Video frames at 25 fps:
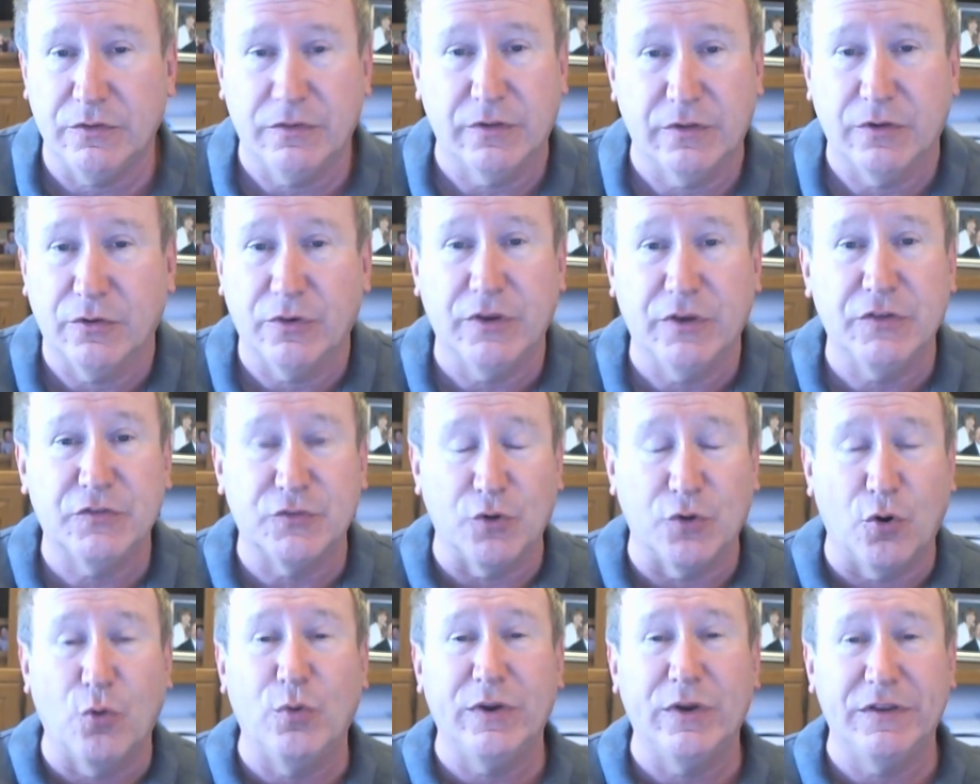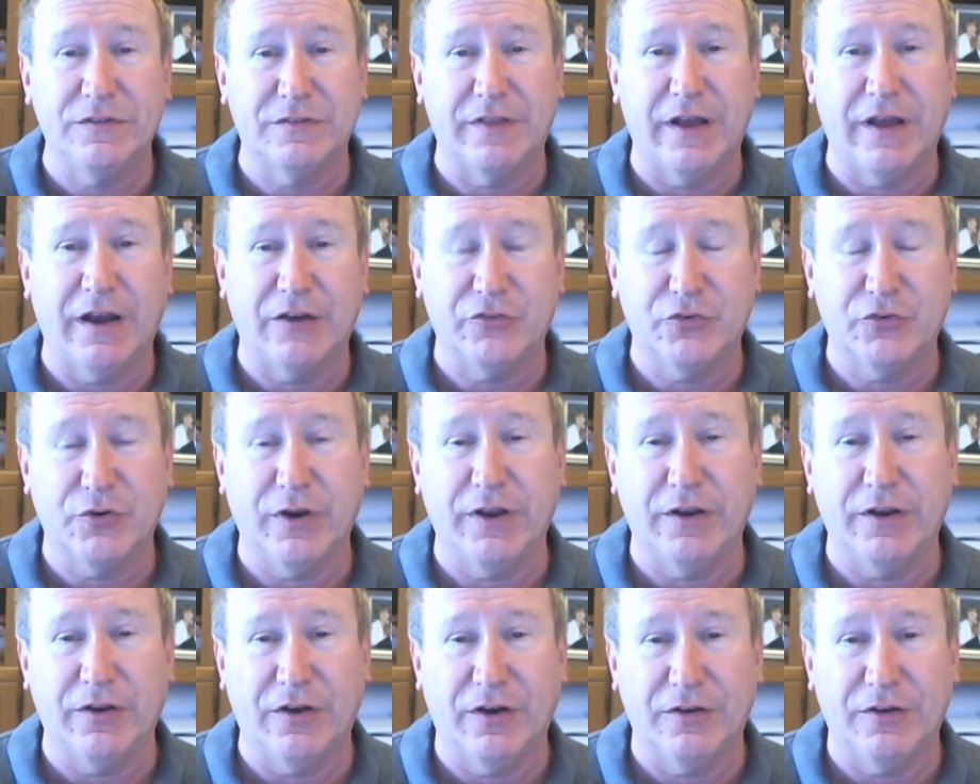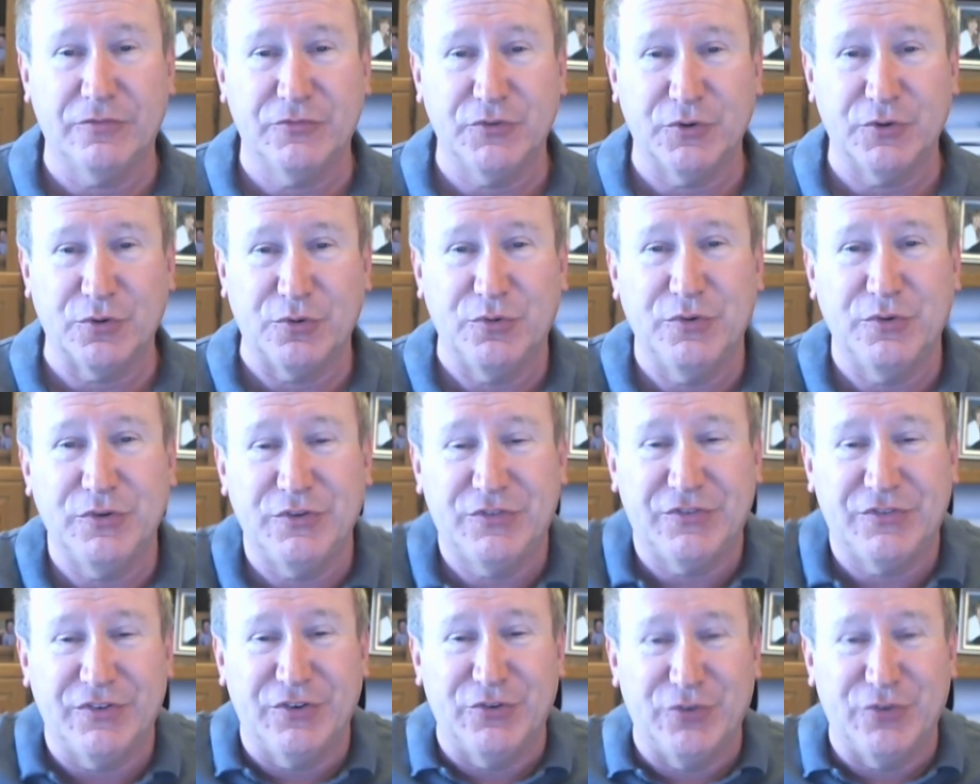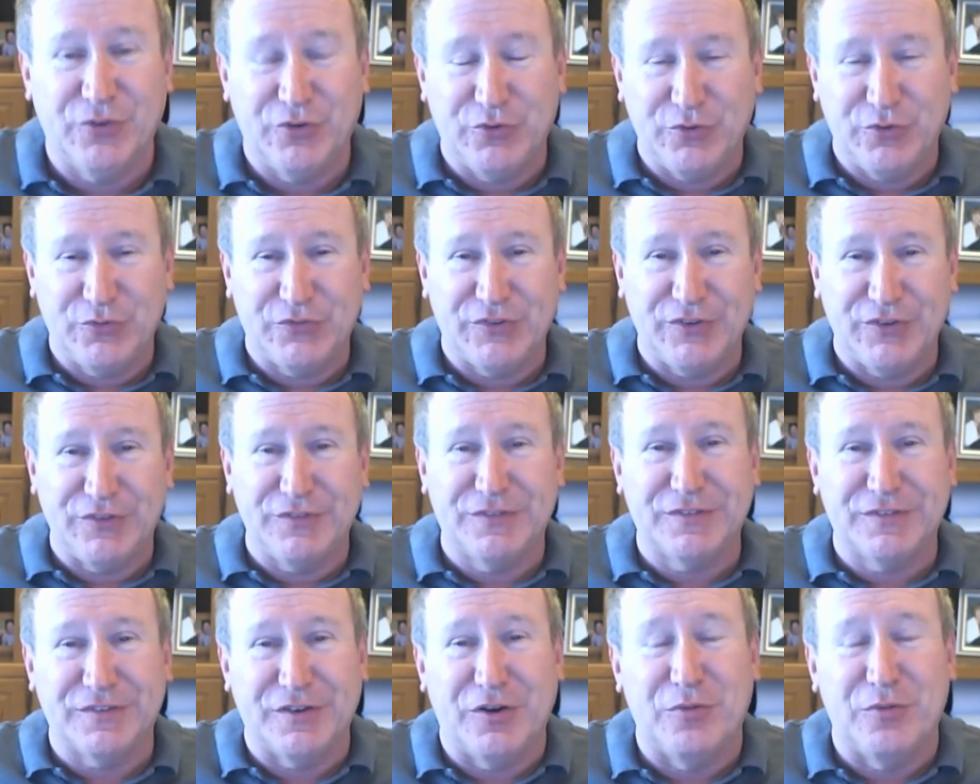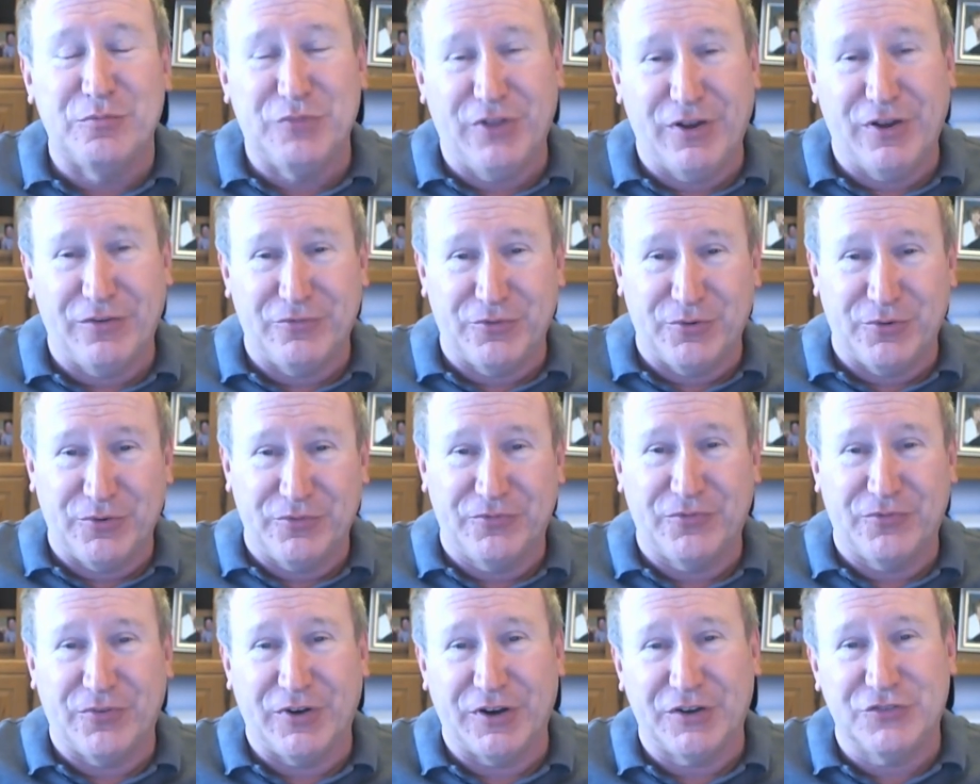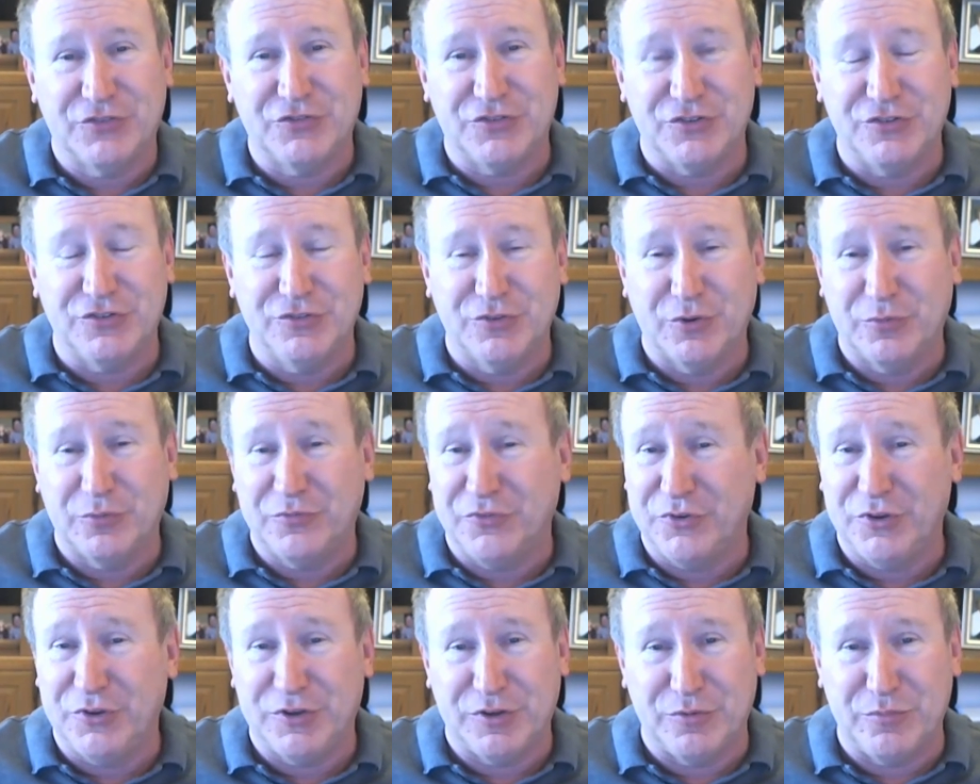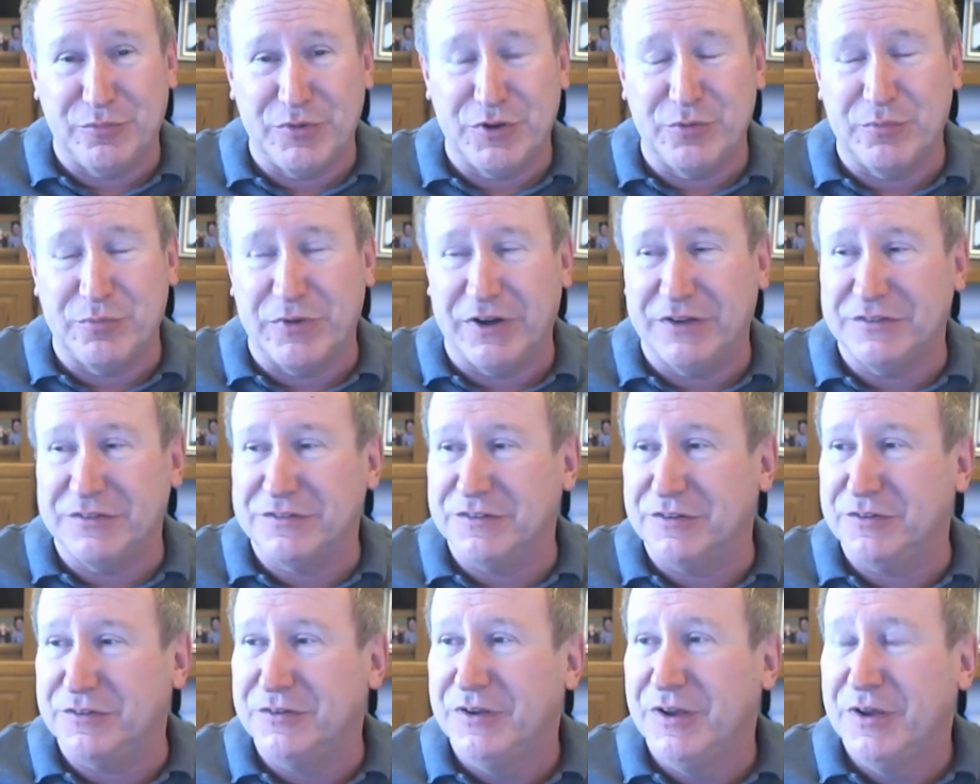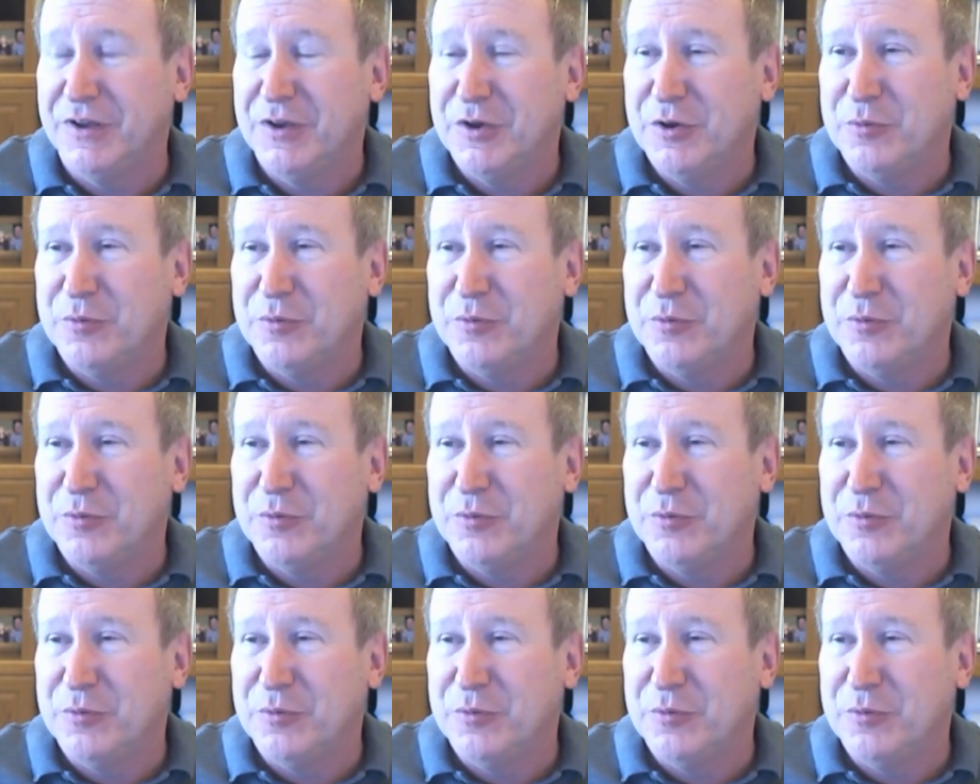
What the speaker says: there is always that trade-off. You're always introducing some level of friction. Hopefully you can minimize it.